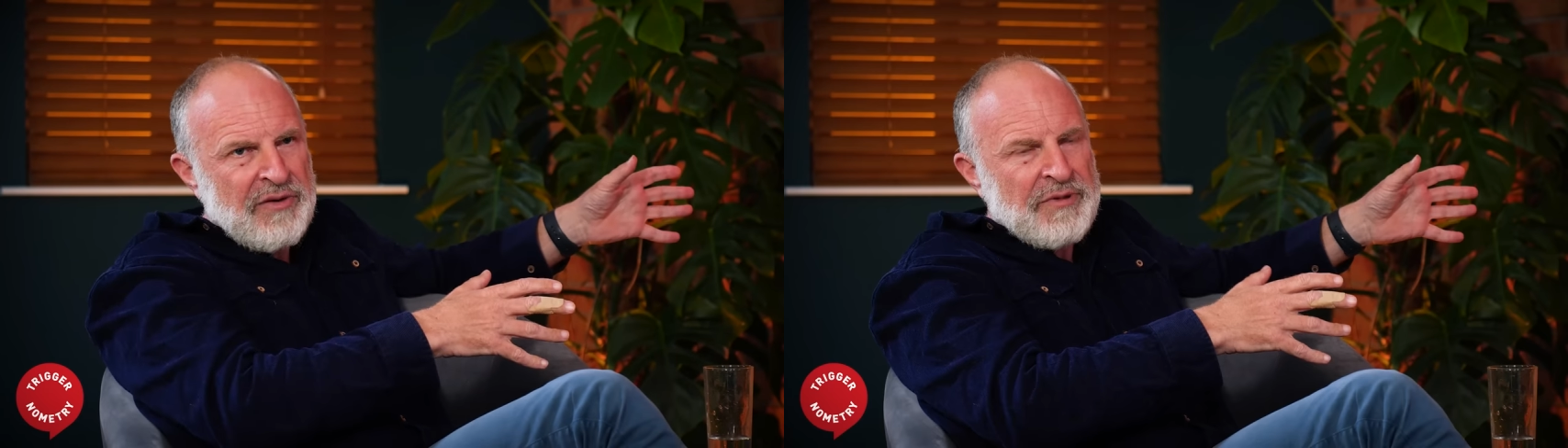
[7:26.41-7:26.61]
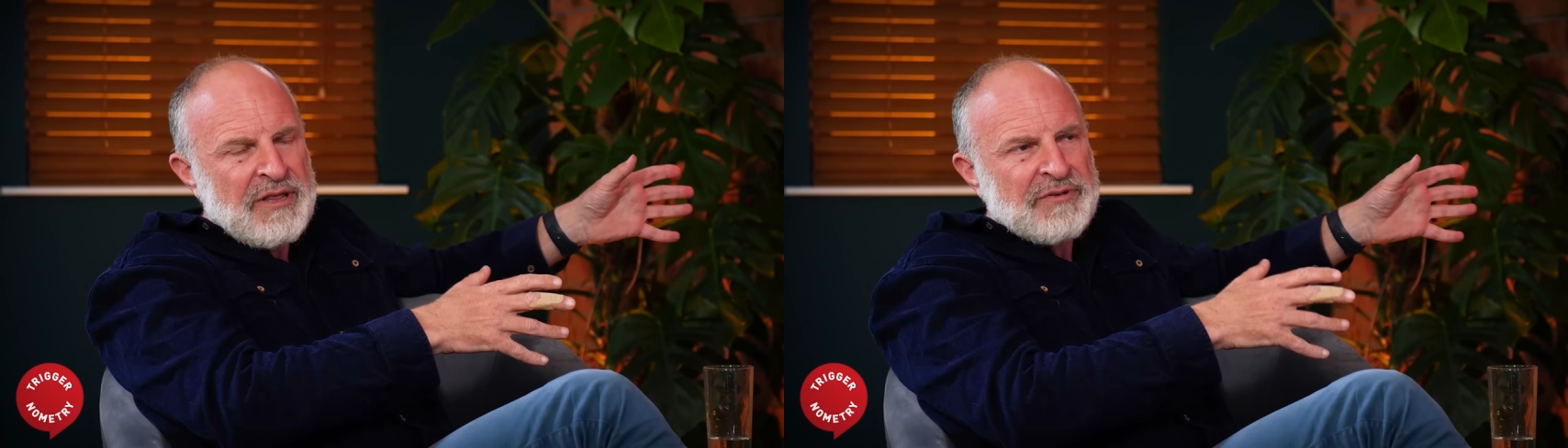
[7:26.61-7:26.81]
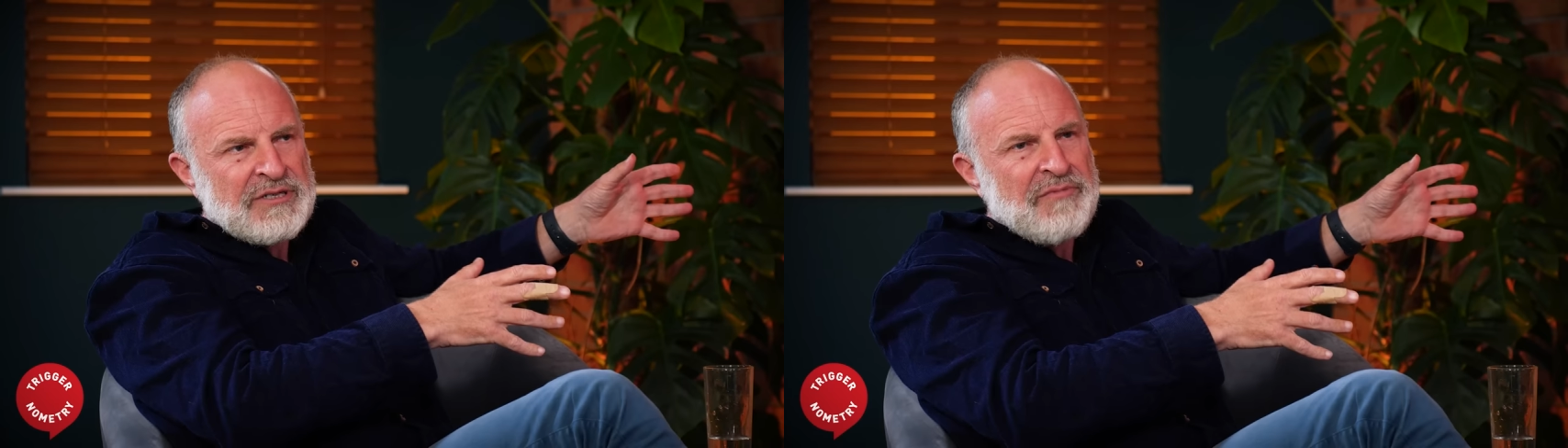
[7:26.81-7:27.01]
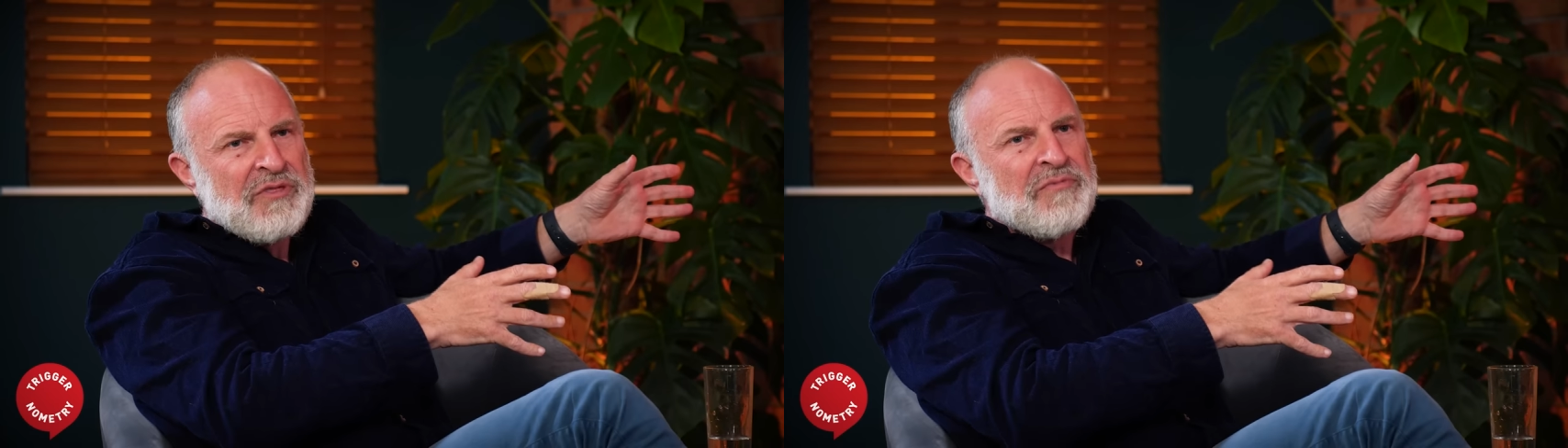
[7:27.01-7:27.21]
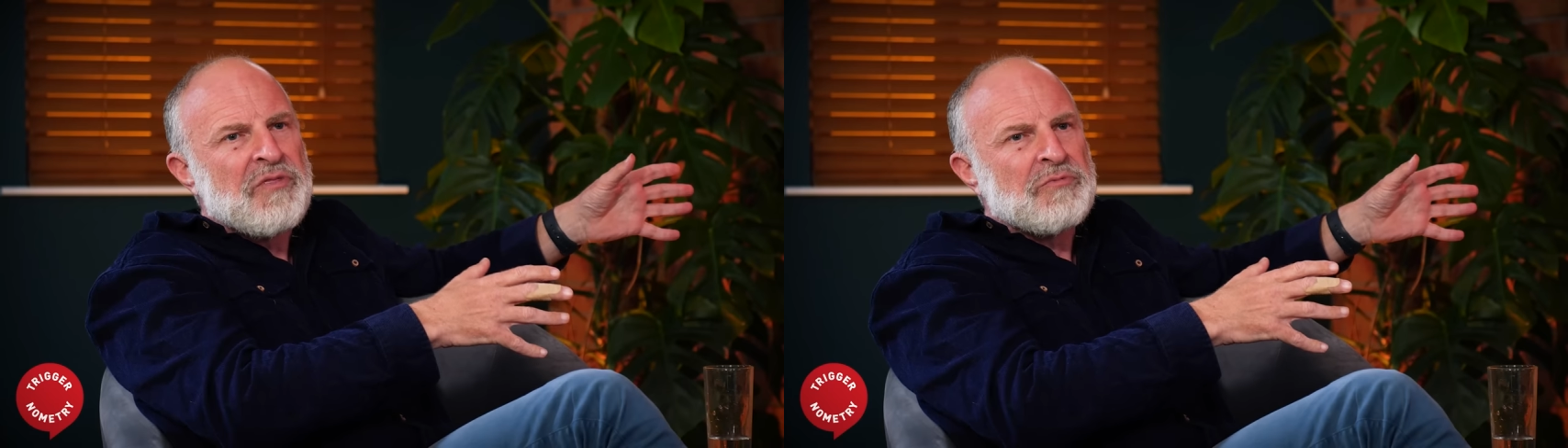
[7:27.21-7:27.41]
but there were some of
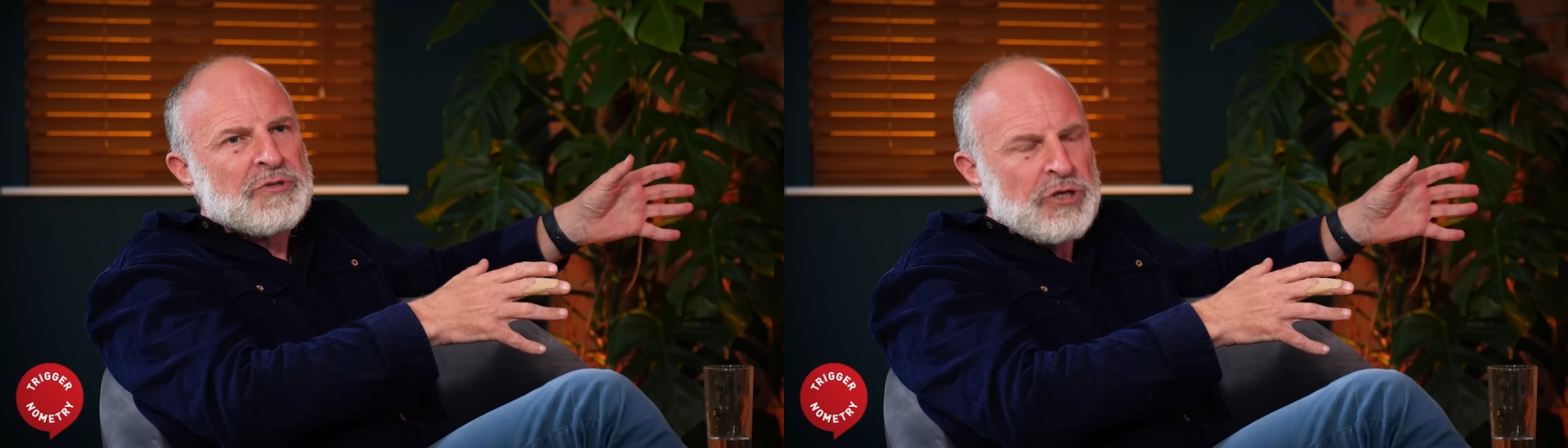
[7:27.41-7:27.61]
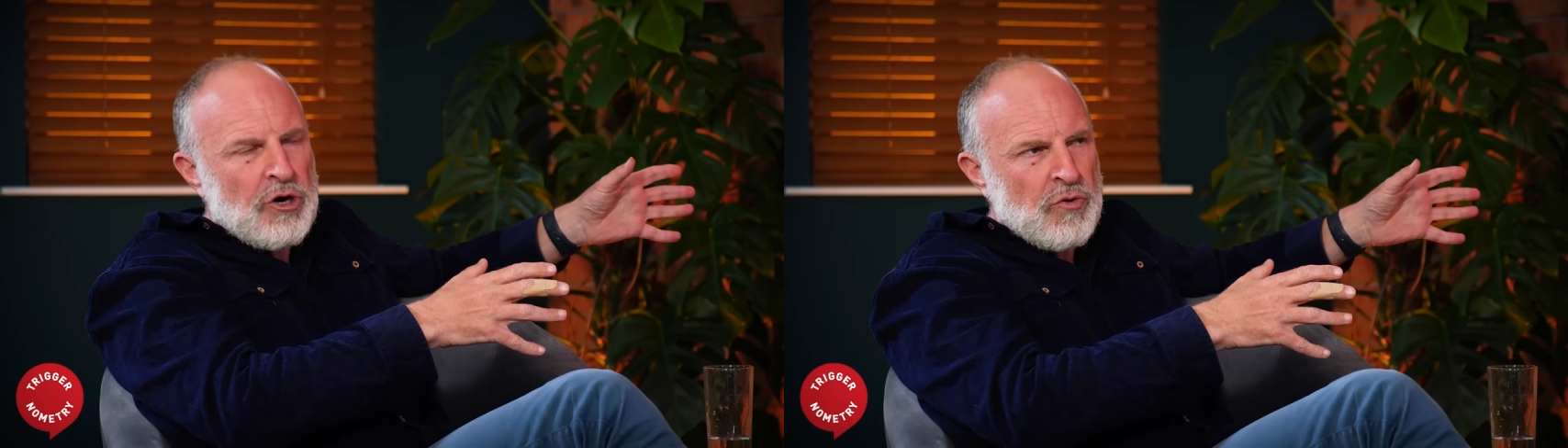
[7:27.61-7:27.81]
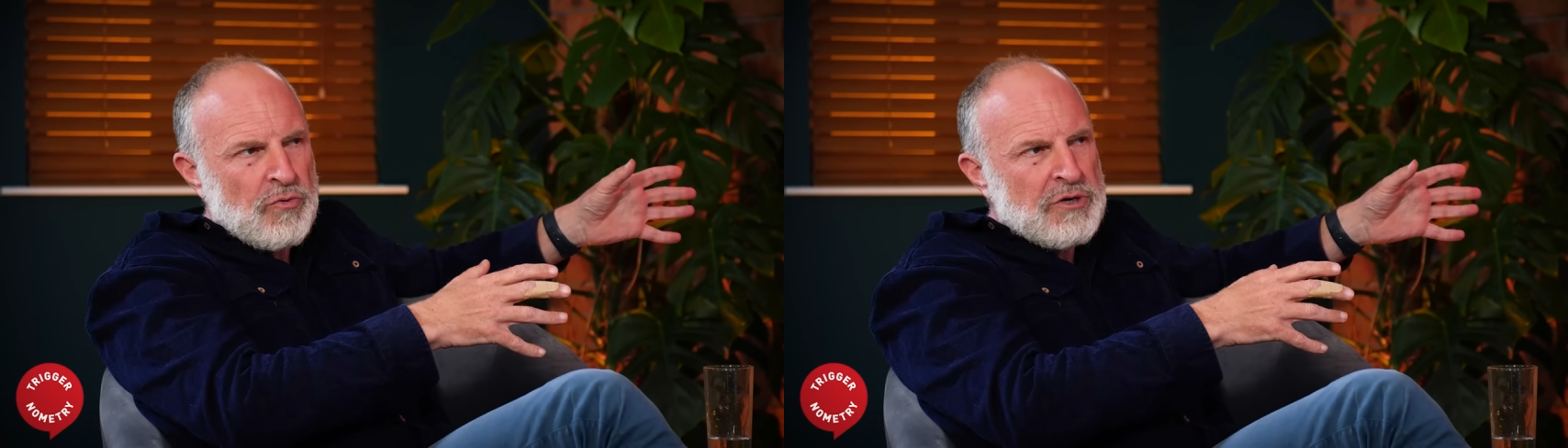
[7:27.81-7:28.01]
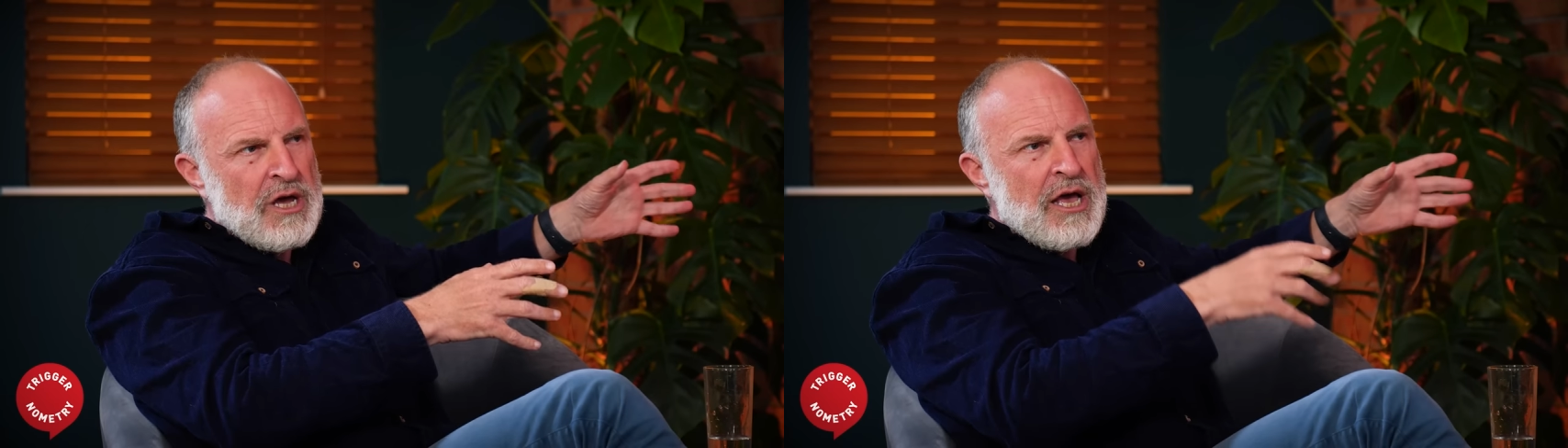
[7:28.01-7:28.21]
them that were told